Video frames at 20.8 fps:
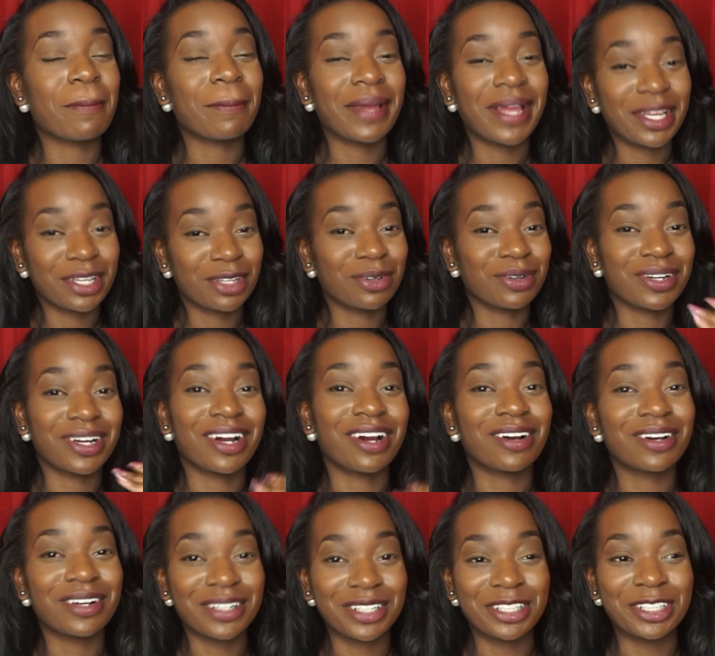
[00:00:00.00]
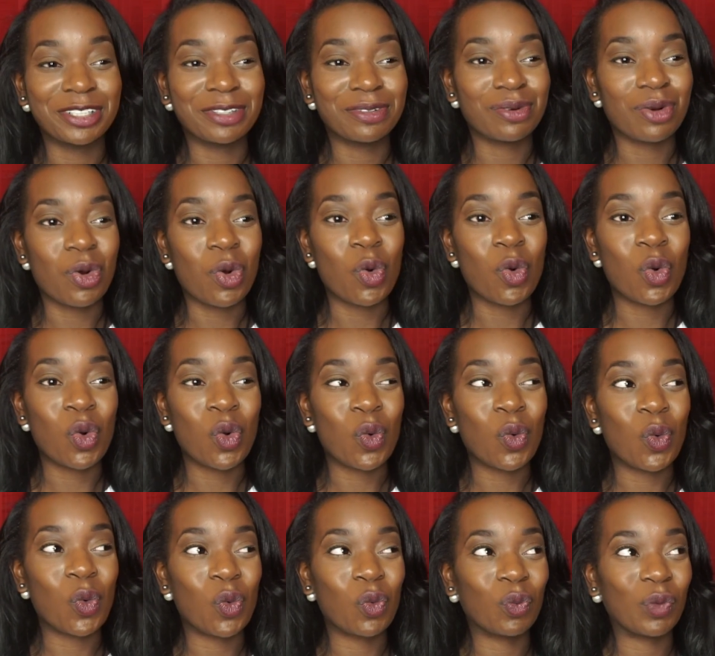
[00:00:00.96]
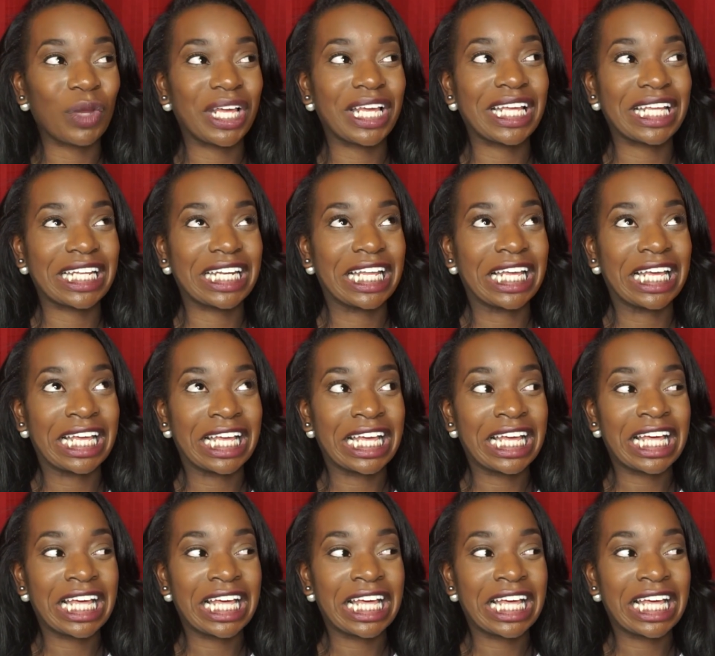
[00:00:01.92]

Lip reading: and back your car up when